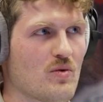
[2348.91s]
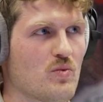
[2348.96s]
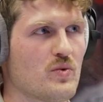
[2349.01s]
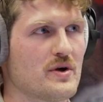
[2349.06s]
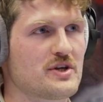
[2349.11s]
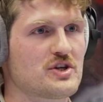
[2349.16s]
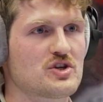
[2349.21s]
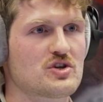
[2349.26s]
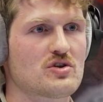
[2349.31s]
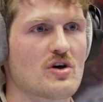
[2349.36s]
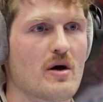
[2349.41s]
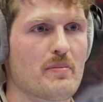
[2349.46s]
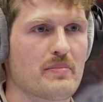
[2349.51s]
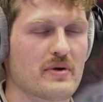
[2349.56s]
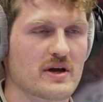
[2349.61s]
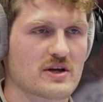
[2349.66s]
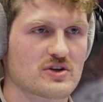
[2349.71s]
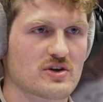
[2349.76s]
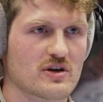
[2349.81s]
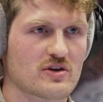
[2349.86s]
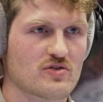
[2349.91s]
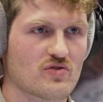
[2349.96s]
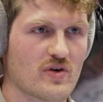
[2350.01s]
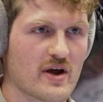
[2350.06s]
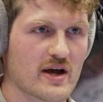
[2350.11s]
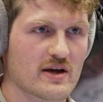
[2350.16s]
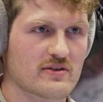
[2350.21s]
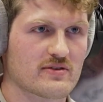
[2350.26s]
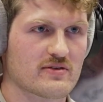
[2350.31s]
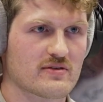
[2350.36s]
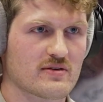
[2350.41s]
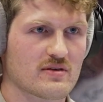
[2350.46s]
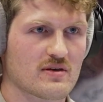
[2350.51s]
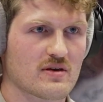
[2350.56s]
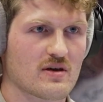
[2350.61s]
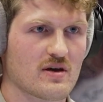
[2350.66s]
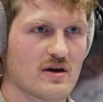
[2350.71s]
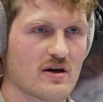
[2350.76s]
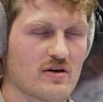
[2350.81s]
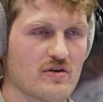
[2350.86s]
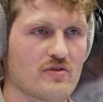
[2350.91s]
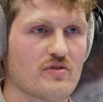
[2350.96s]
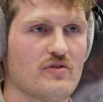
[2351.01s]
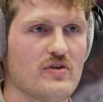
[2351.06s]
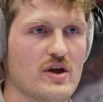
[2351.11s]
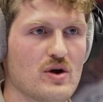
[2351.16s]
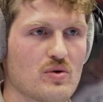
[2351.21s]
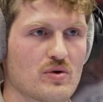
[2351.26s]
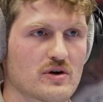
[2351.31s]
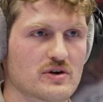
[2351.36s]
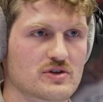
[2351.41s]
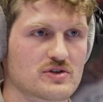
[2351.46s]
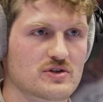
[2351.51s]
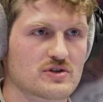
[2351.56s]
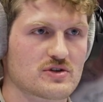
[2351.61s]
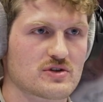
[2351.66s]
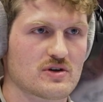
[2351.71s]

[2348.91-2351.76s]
which topics attract viewers?